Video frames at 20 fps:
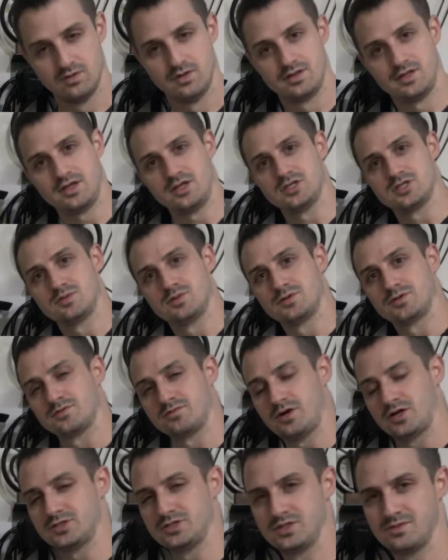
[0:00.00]
Thank you so much for
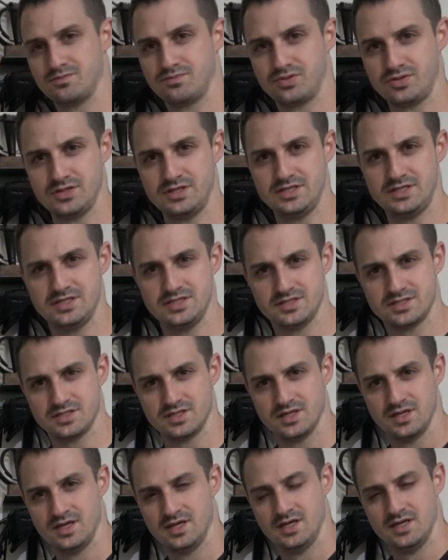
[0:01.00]
watching.
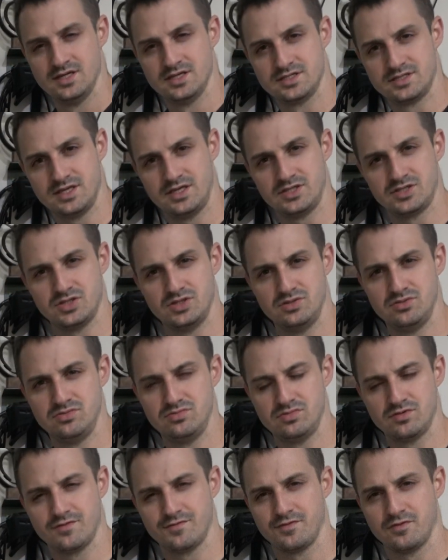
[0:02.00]
Please stay
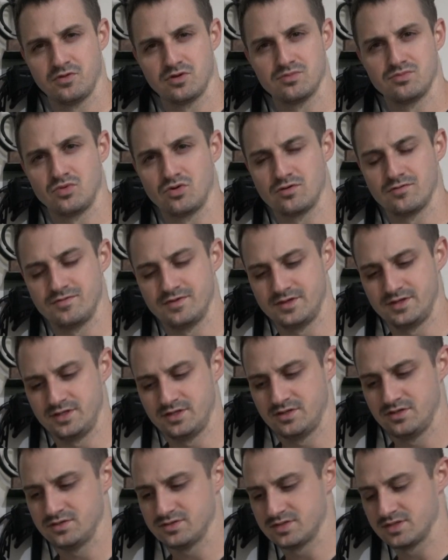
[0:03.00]
tuned for more
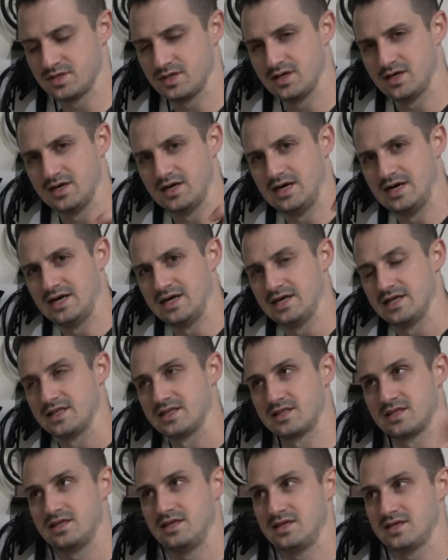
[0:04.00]
videos. I
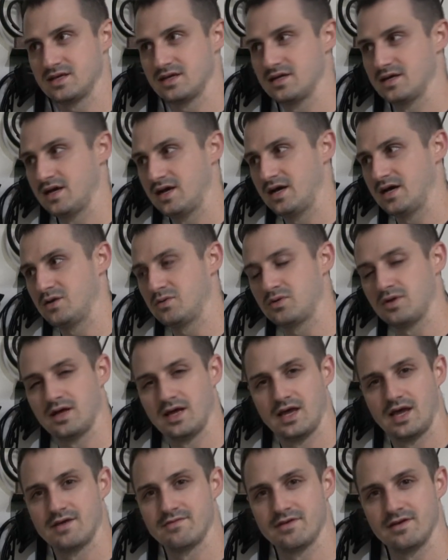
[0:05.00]
think I will
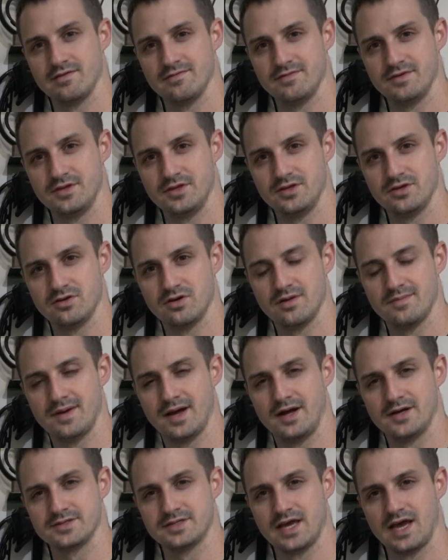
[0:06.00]
have a video
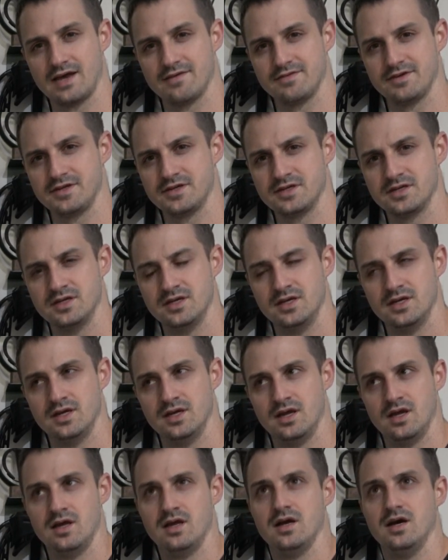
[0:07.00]
about having
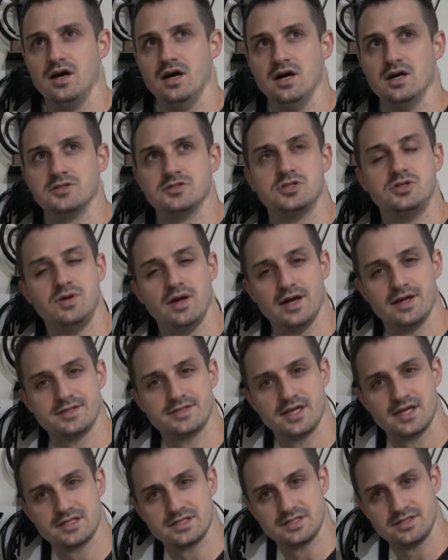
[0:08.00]
2
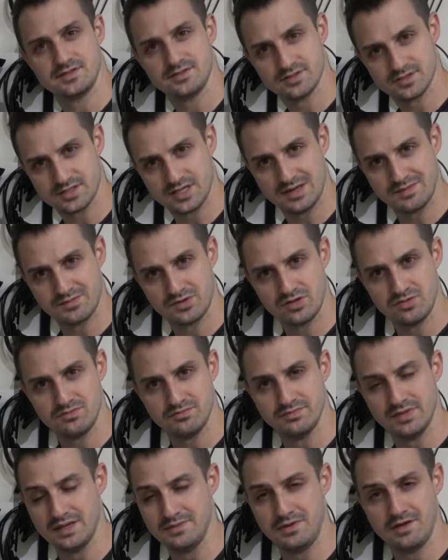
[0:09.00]
headsets in the same room,
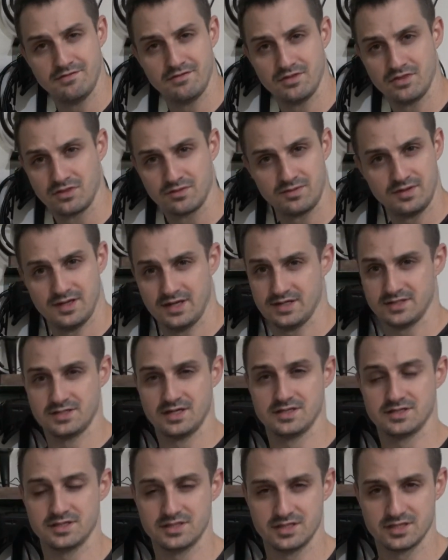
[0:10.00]
maybe even 3
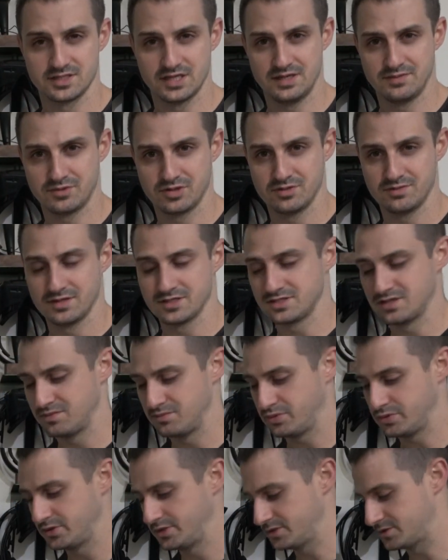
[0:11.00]
headsets in the same room at
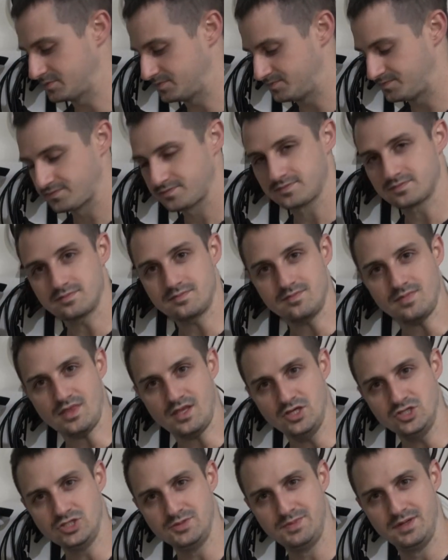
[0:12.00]
some point.
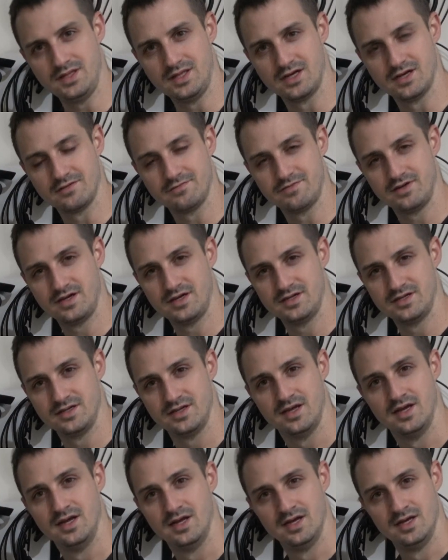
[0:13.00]
Should be a lot of
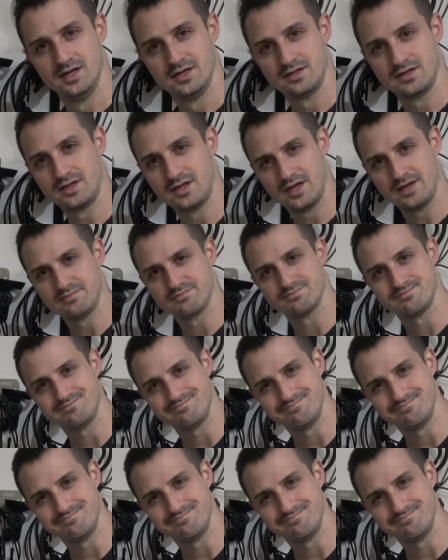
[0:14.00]
fun. Good night.